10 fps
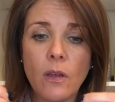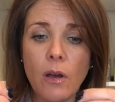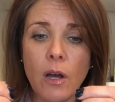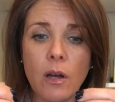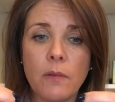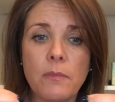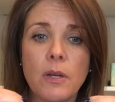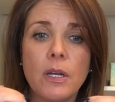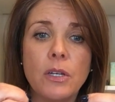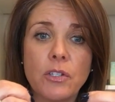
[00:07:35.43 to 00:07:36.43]
have
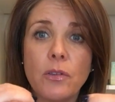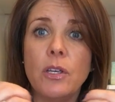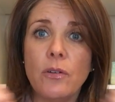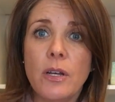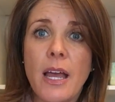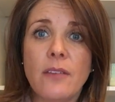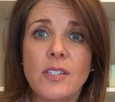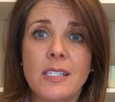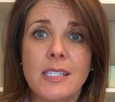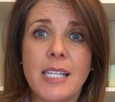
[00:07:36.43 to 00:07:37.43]

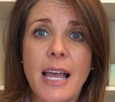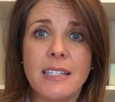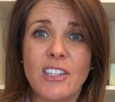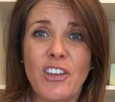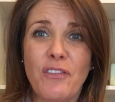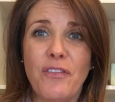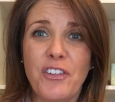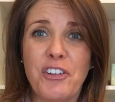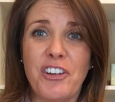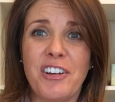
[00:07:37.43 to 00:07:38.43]
success and you can
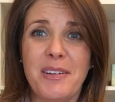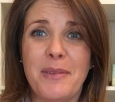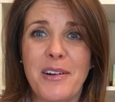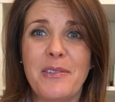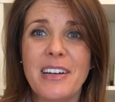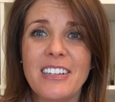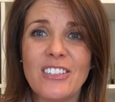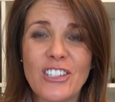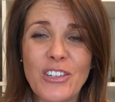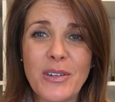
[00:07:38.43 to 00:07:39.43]
feel good about what you're
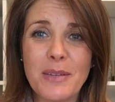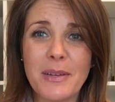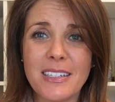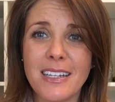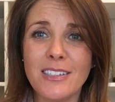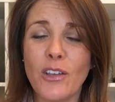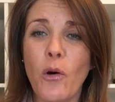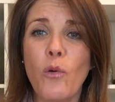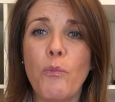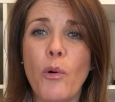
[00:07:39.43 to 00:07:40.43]
doing, because that's the
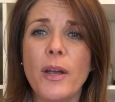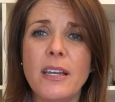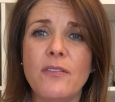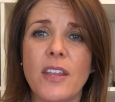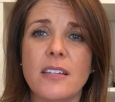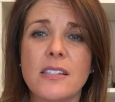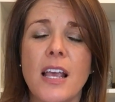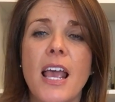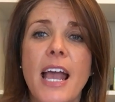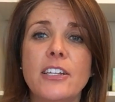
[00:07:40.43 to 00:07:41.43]
whole point of this.
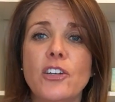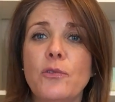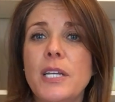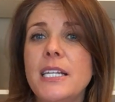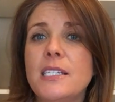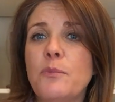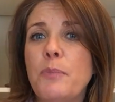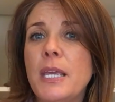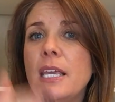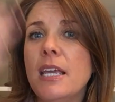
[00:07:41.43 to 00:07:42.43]
And you don't need to
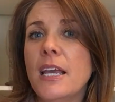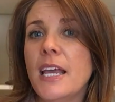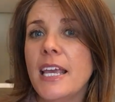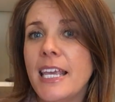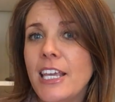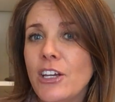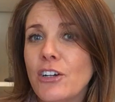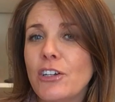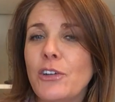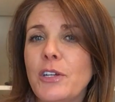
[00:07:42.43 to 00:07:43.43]
be
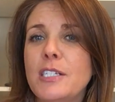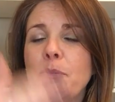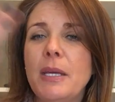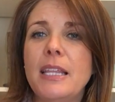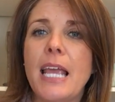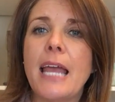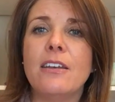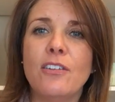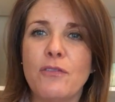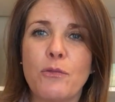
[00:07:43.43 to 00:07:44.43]
here. You don't need to be at the
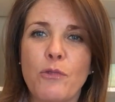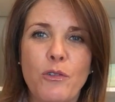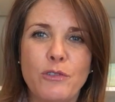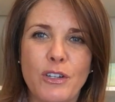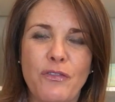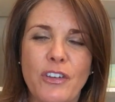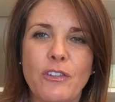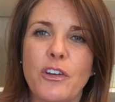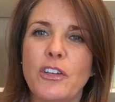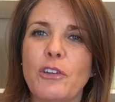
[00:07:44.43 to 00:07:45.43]
end of the road to feel
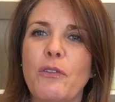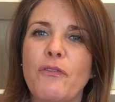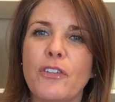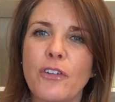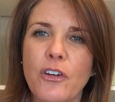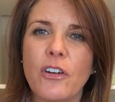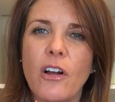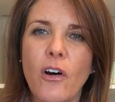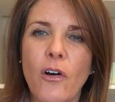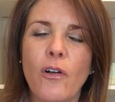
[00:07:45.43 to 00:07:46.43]
good. You can feel good
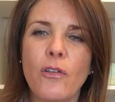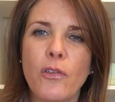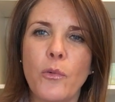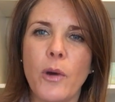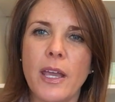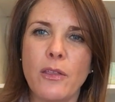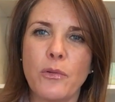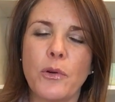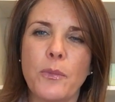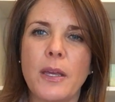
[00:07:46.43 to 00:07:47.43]
all the way
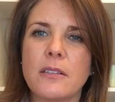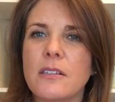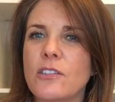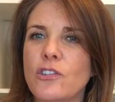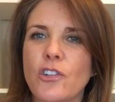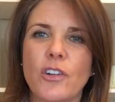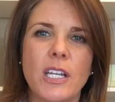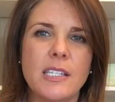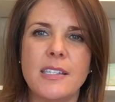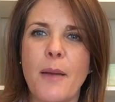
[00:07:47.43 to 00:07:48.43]
through, because it's a
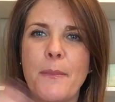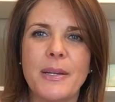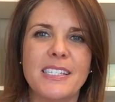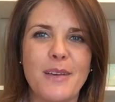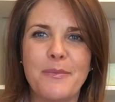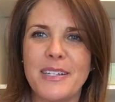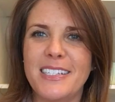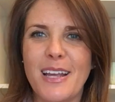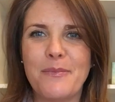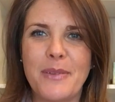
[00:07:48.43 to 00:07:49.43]
journey, step by step by
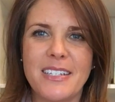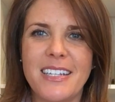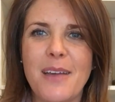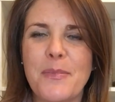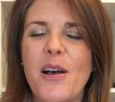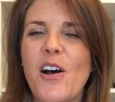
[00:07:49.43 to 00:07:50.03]
step by step,